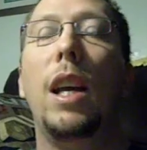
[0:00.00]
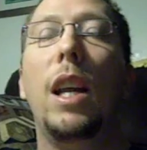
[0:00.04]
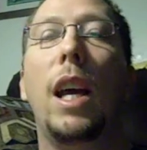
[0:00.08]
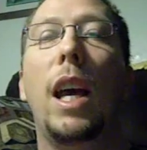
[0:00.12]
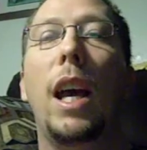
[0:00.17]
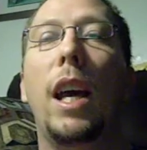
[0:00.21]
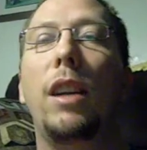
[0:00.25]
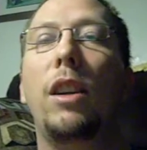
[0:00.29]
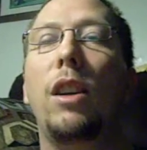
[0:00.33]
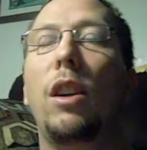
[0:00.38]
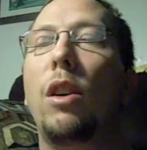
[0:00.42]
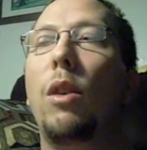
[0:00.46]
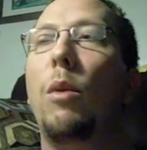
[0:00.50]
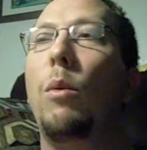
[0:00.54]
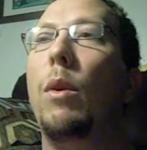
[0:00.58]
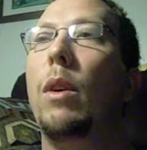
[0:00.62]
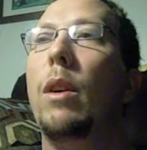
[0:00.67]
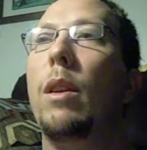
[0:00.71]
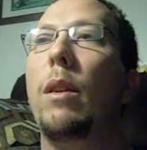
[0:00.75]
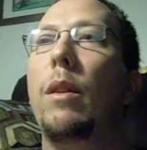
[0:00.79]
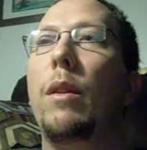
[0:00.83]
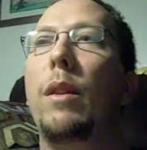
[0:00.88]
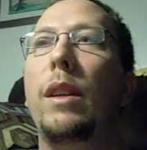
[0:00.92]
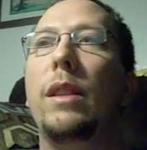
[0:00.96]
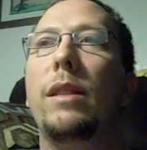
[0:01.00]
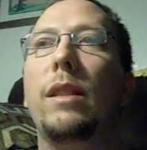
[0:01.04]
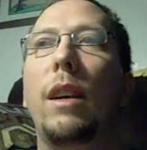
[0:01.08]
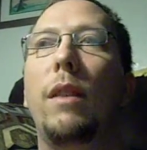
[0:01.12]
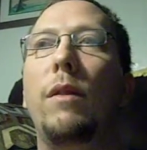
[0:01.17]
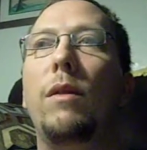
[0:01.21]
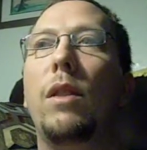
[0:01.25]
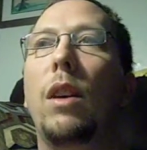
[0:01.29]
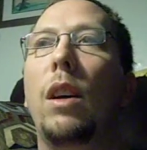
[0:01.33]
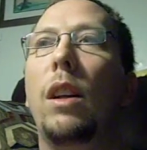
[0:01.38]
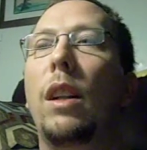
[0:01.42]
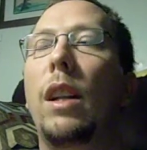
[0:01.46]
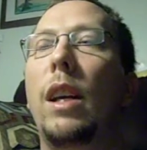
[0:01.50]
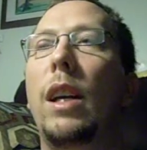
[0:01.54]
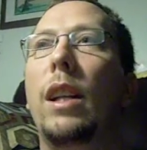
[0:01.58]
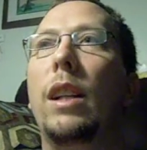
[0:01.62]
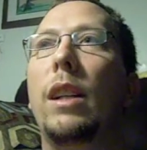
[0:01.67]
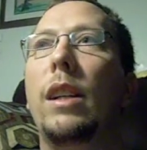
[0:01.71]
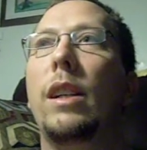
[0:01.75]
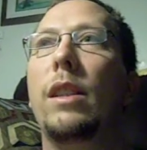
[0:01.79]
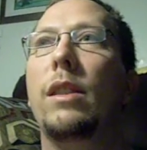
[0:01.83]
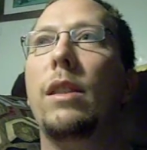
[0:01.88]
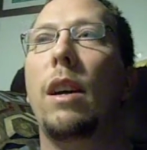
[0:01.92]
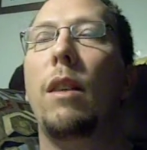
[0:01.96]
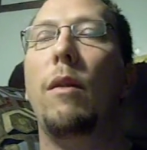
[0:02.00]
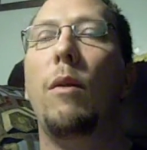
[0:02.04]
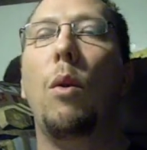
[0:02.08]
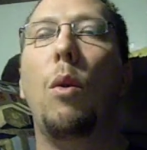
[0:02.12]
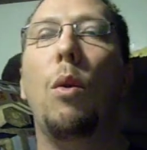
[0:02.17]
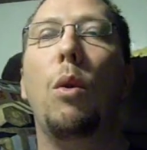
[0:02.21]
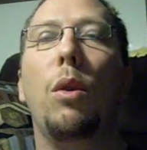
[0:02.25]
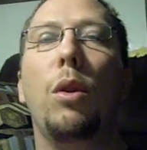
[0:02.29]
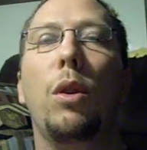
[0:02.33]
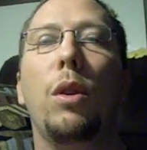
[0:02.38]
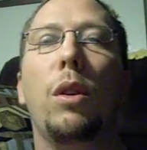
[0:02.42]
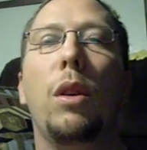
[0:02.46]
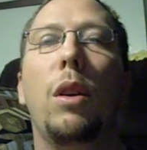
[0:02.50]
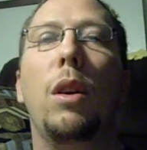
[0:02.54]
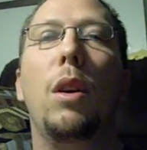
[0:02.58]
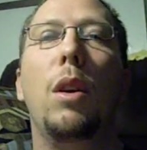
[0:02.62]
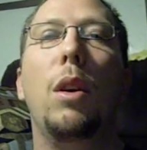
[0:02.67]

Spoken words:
And you know, one of the things I've done lately is I've ordered